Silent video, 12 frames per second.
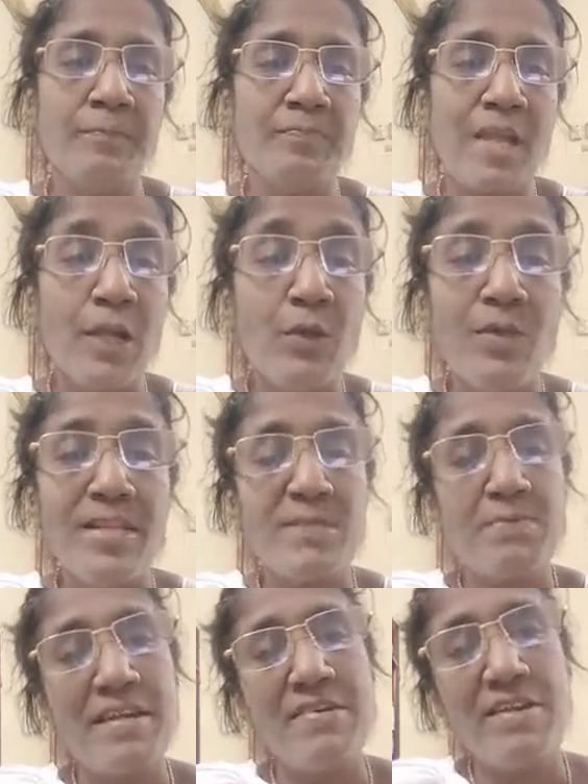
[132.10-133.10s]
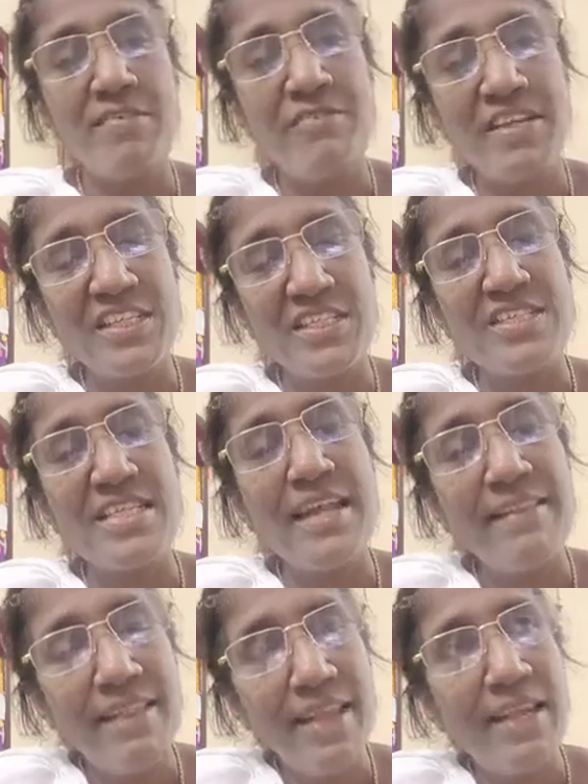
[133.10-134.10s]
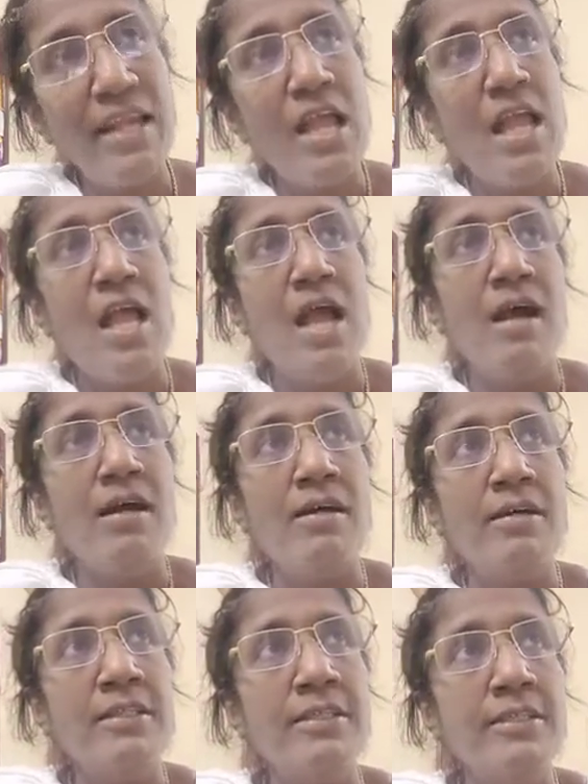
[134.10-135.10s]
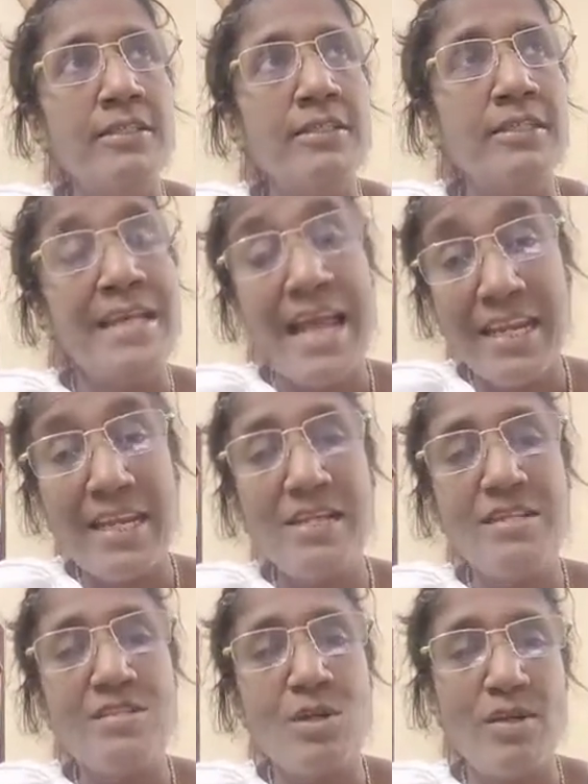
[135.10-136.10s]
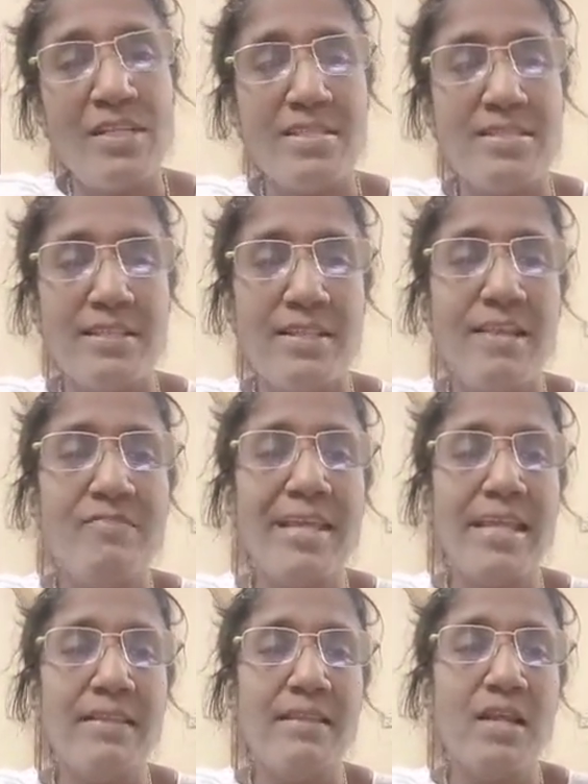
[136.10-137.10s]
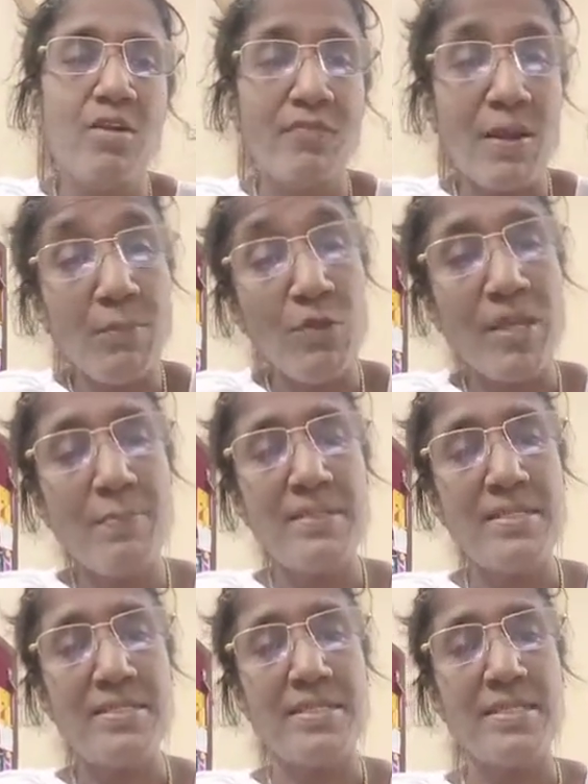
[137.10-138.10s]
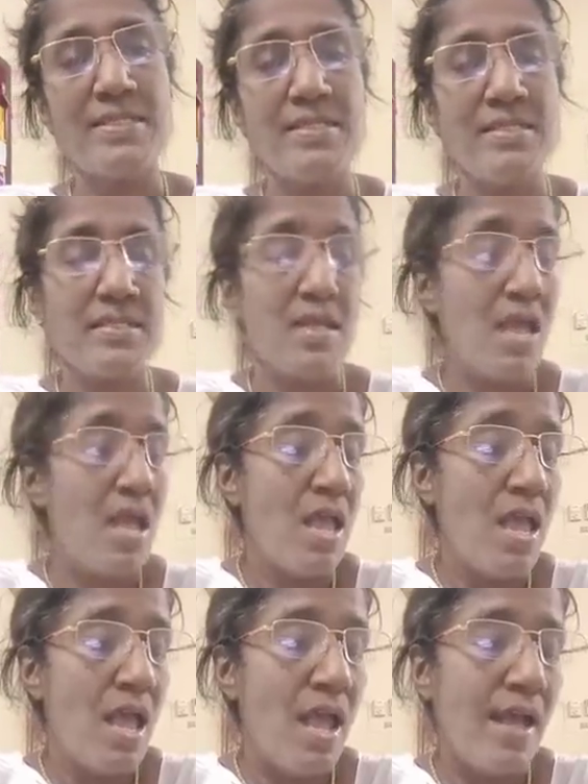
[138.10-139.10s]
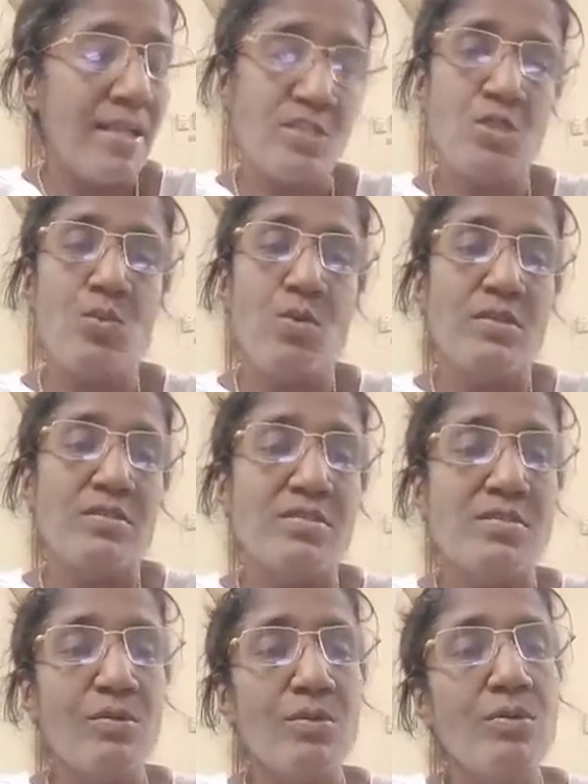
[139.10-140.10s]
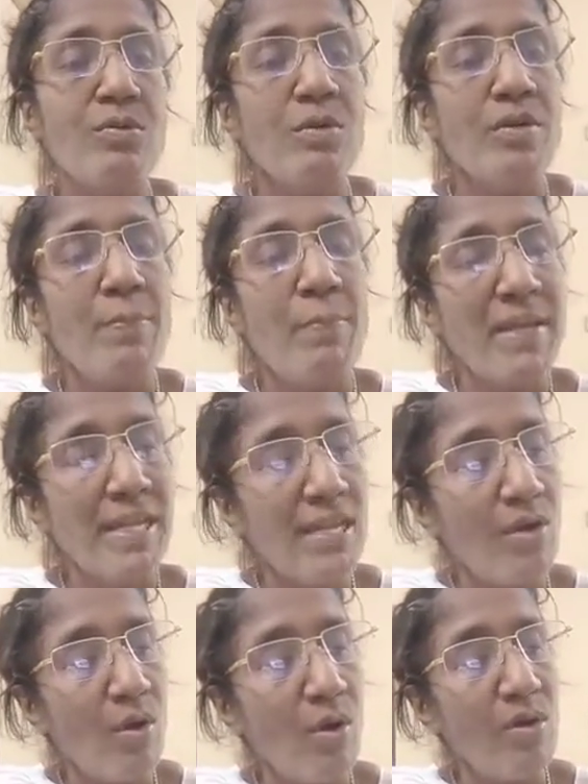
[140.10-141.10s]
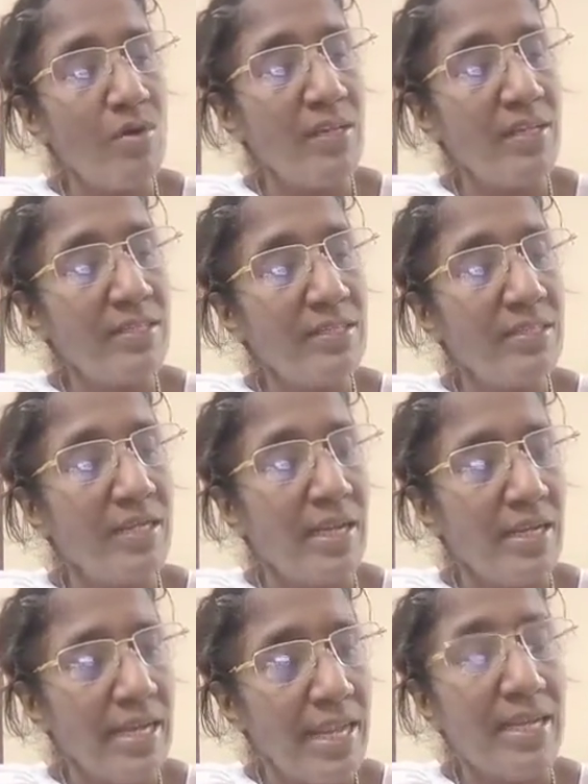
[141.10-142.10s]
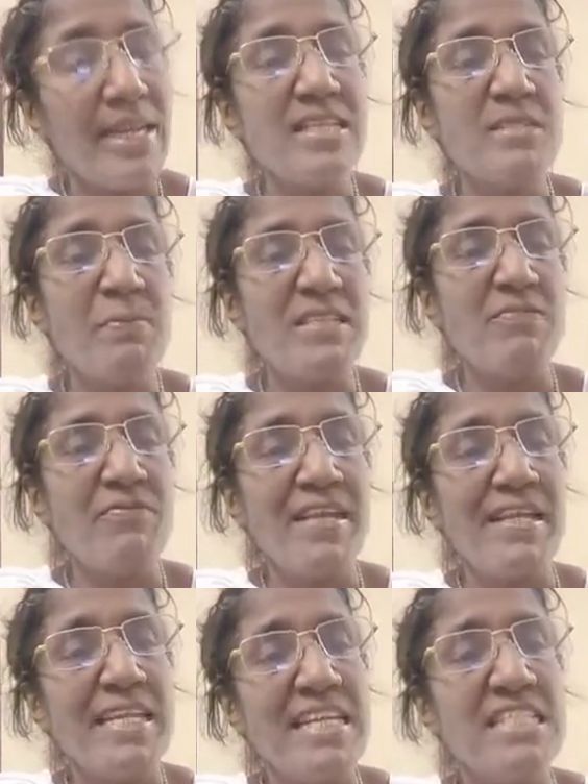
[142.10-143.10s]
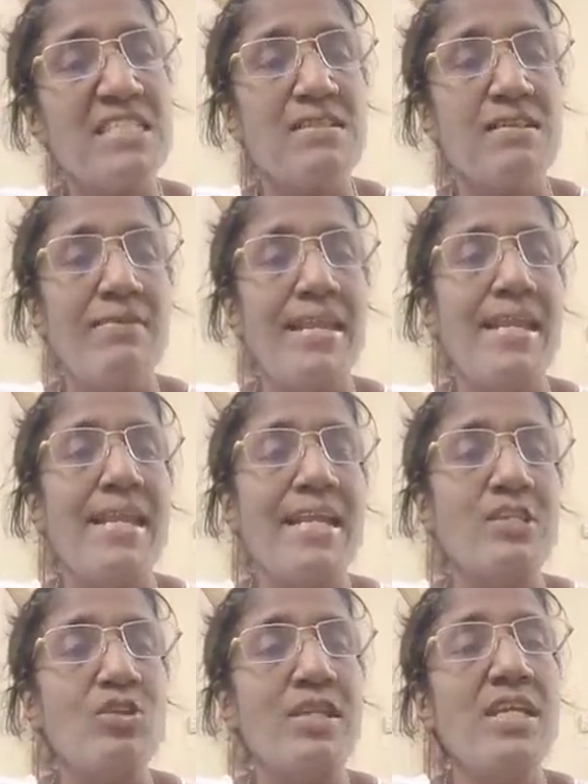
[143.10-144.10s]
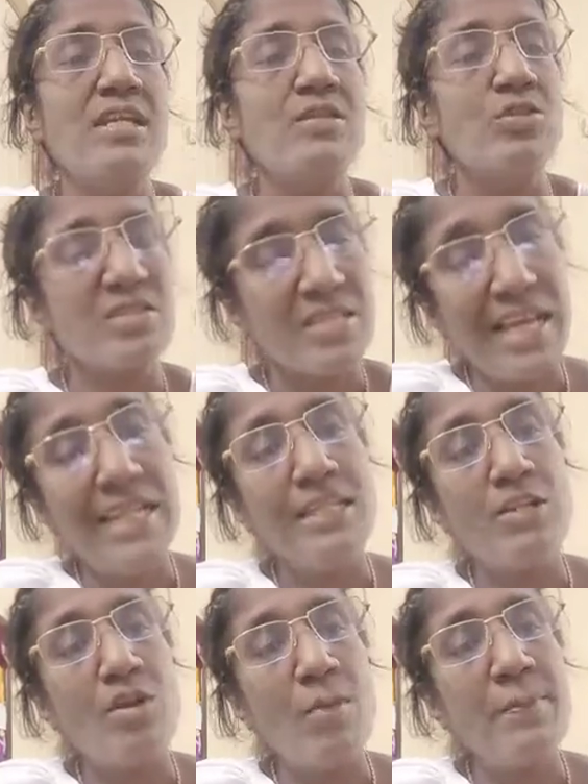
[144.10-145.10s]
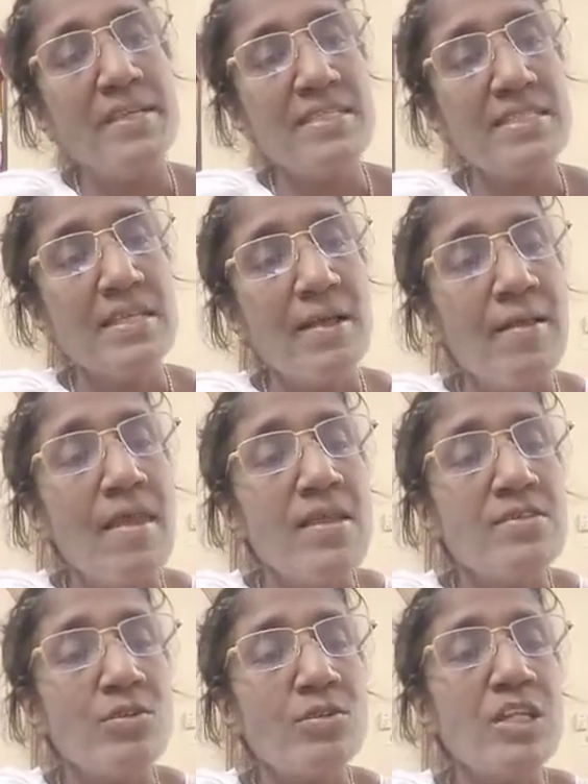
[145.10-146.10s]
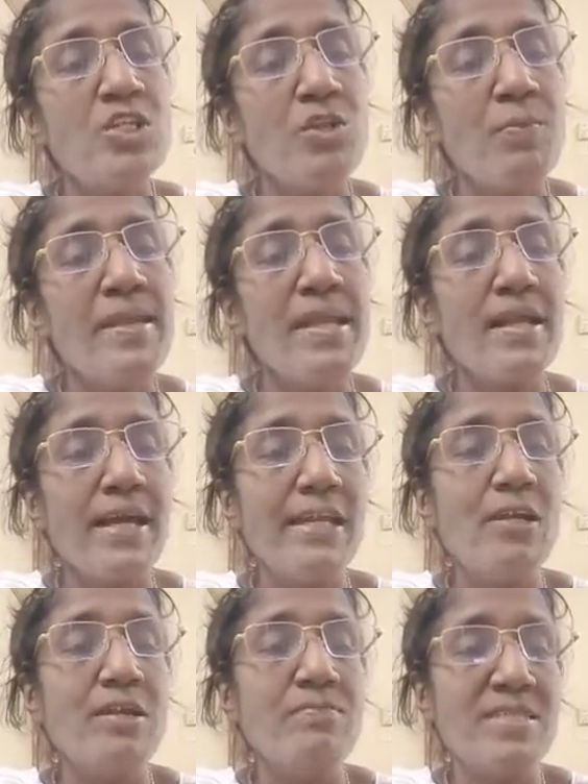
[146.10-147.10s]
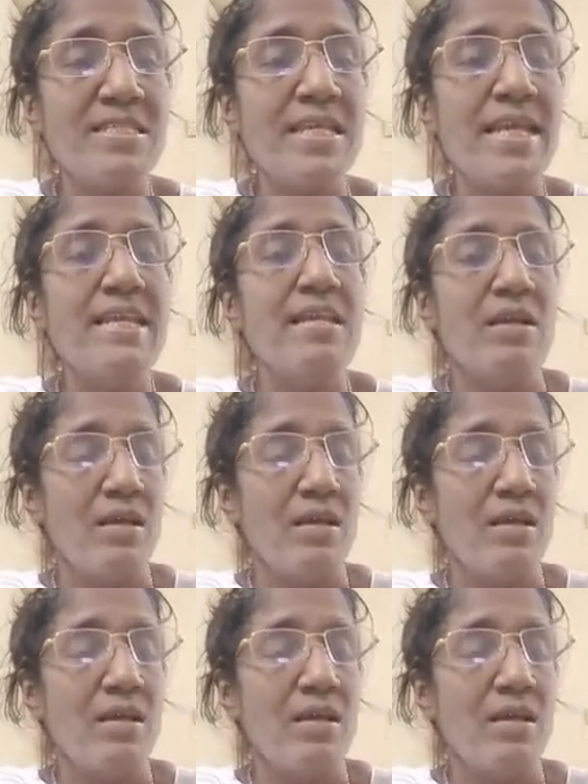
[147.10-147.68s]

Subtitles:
acute respiratory infections, and then the diarrheal disorders. Then we can think of communicable diseases, and so on. So depending on the area specific needs, we can actually select the topics. So there should be a curriculum design